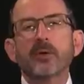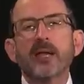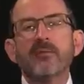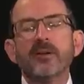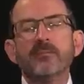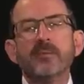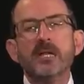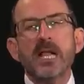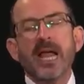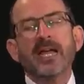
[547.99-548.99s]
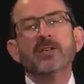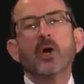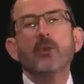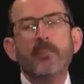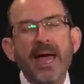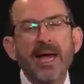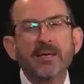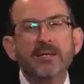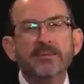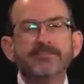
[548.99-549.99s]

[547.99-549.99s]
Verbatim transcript: 11 and go back